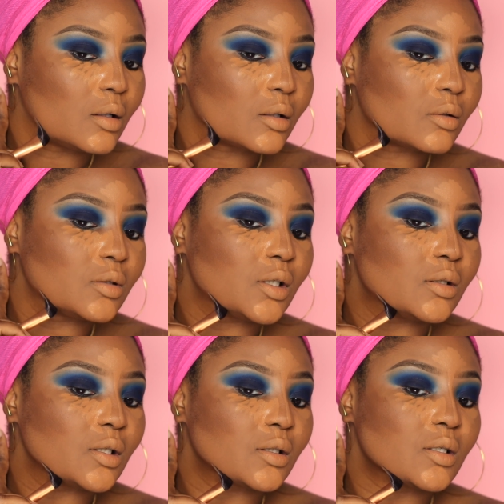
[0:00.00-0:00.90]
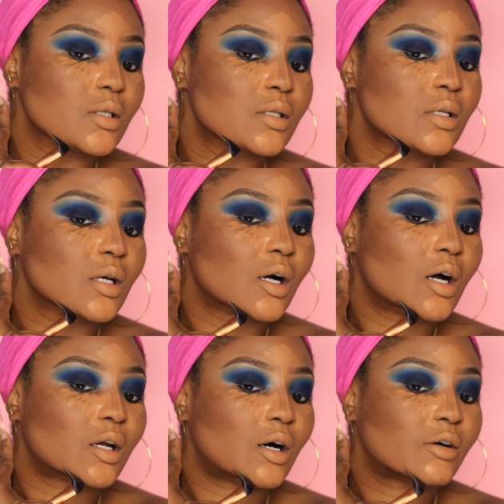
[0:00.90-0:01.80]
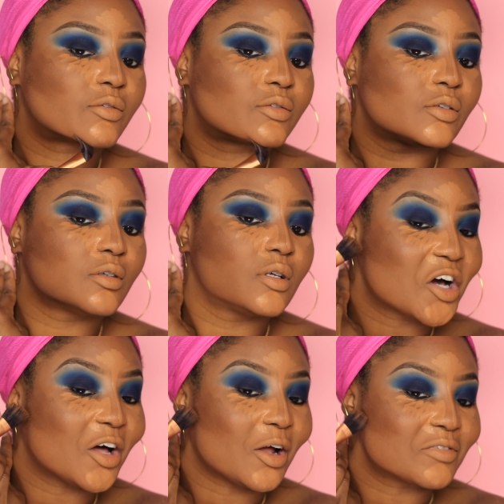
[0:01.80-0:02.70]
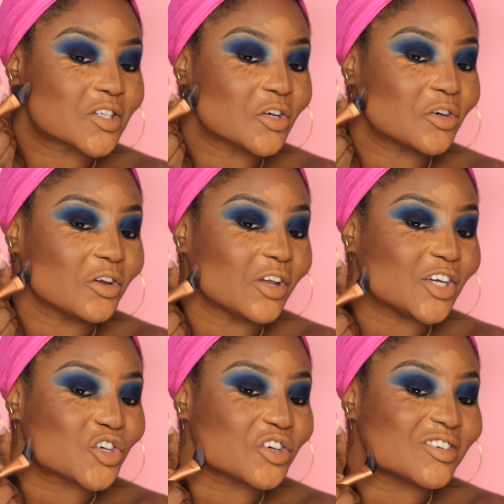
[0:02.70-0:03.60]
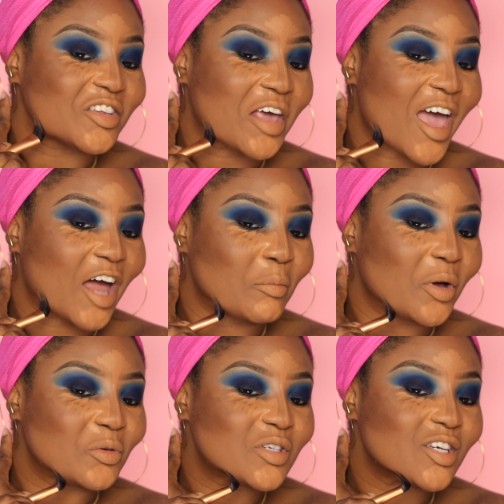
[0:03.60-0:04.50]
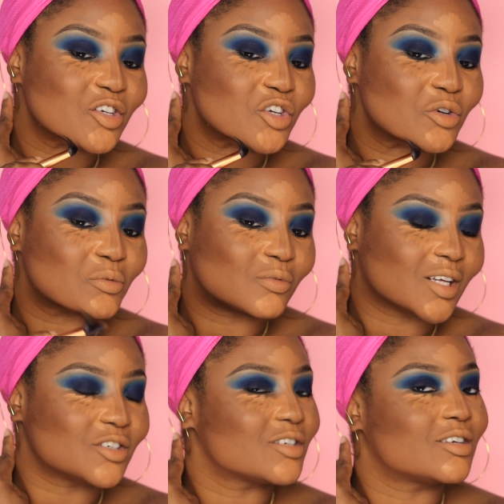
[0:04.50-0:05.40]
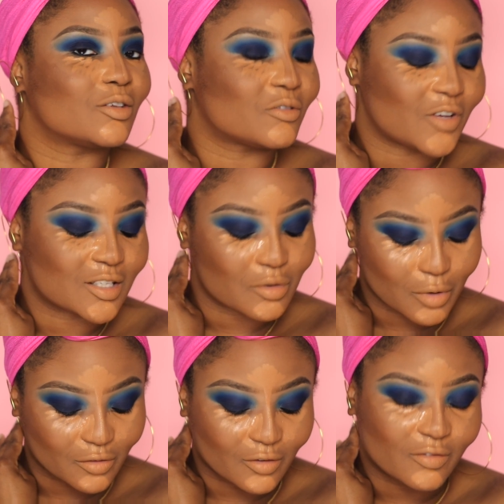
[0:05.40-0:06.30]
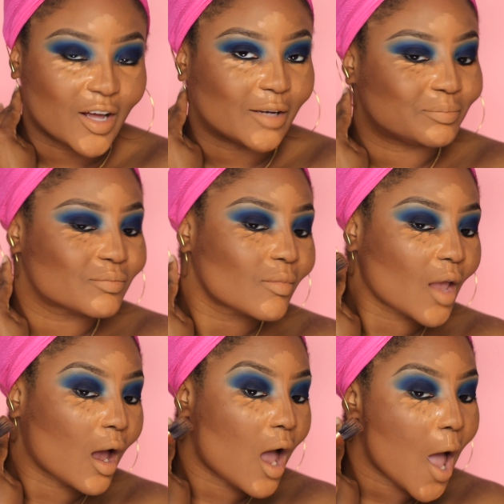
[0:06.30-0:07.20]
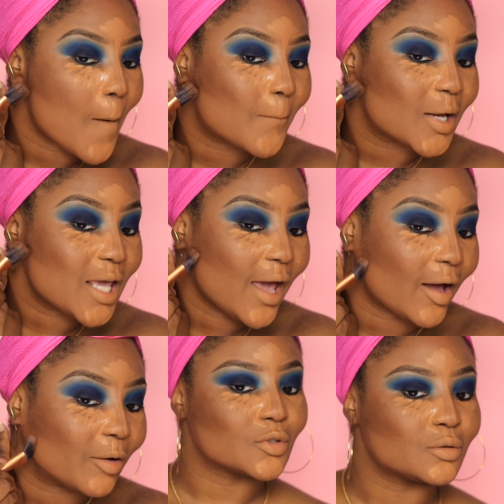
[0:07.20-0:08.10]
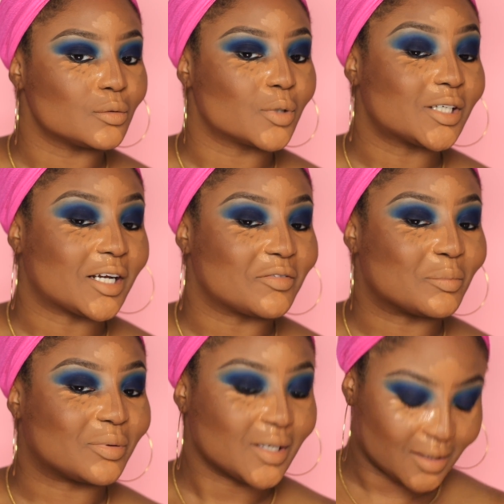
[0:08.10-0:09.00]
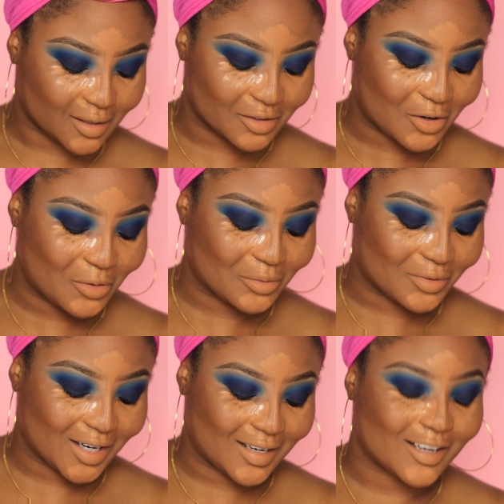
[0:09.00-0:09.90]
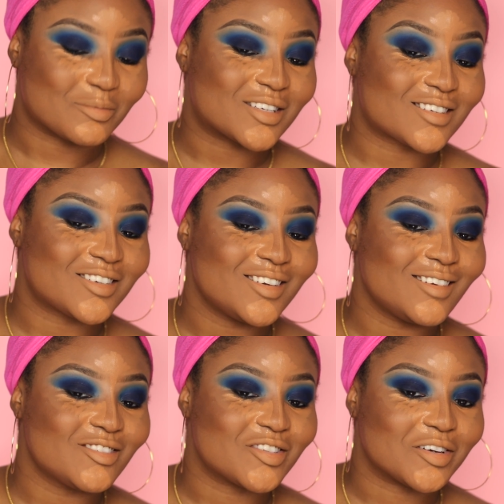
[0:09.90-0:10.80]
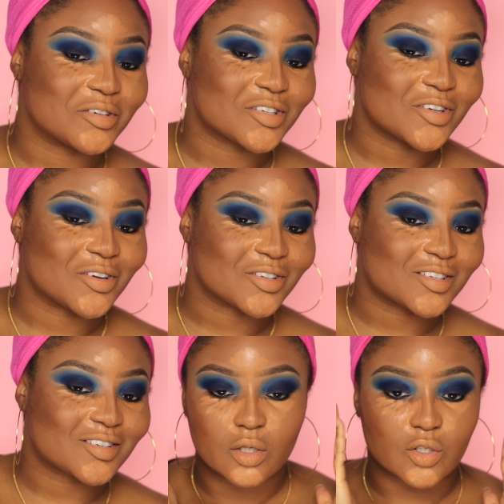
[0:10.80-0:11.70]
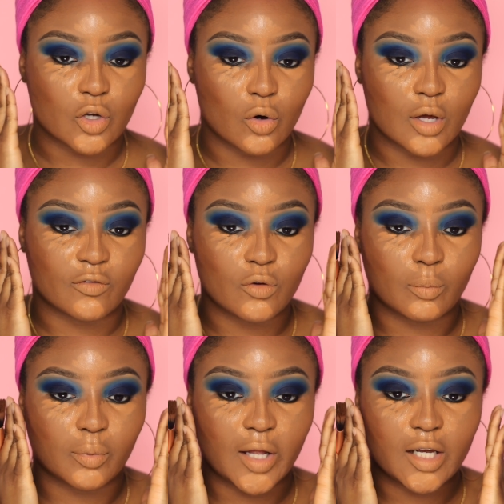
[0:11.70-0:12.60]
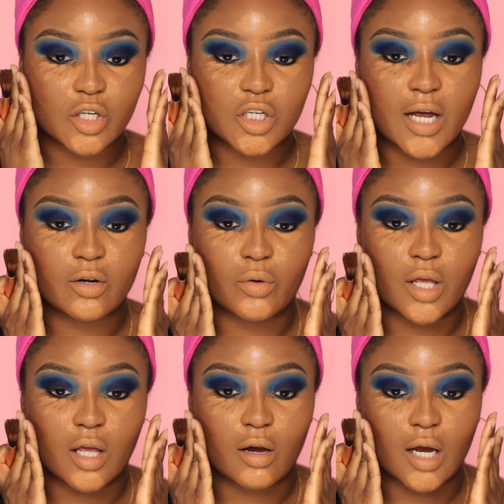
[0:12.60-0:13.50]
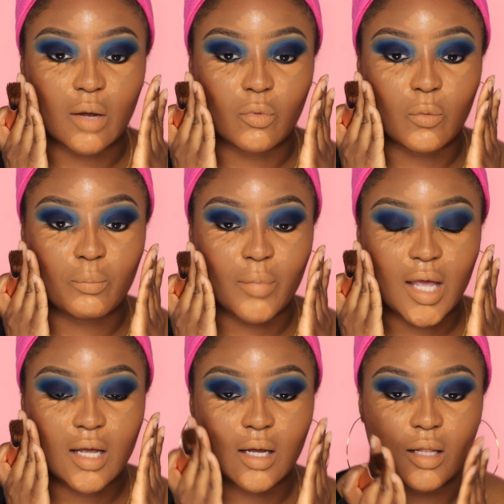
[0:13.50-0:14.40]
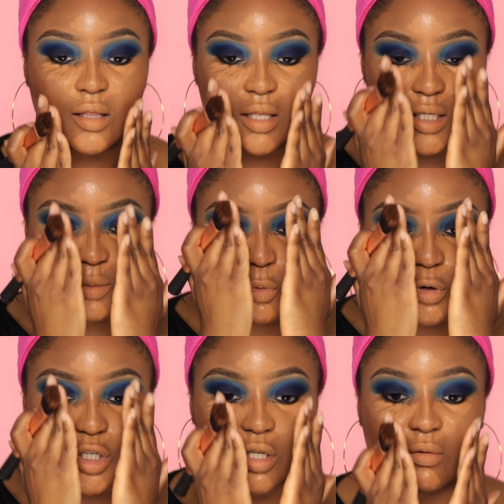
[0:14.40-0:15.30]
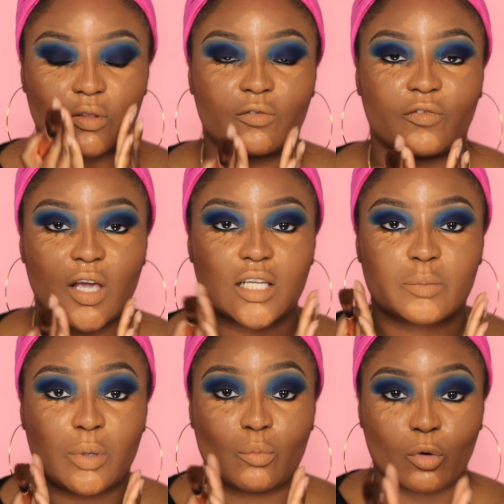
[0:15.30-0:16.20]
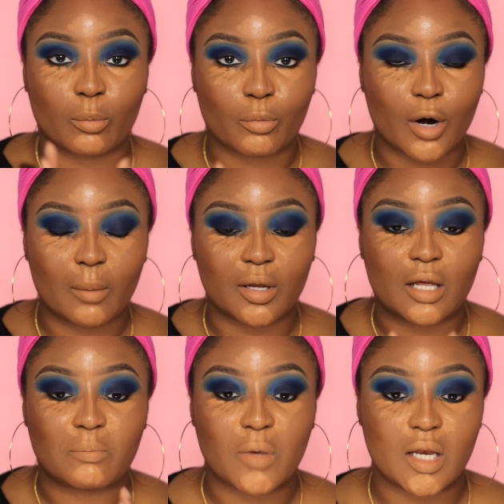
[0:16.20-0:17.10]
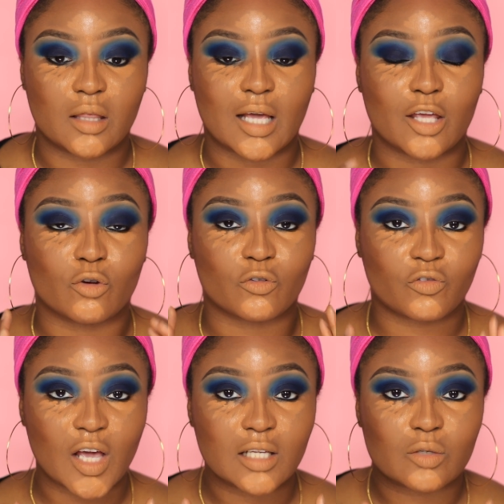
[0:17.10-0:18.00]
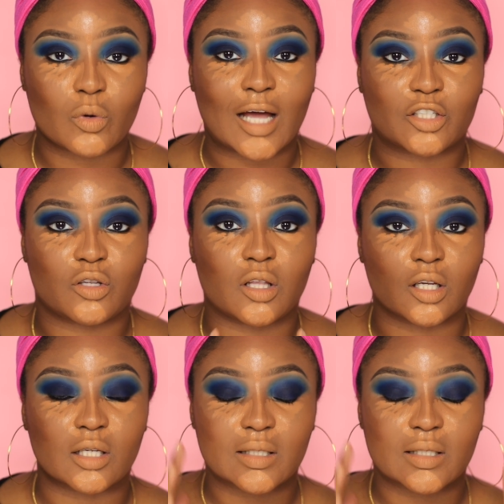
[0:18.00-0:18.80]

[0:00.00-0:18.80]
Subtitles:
and go down like this and cut off circulation to the adipose tissue. That's just another fancy word for fat. But yeah, oh, we're not even blended and already I'm seeing the results. So if you apply a shadow here, it will make this portion of the face be more prominent, meaning that your face will actually look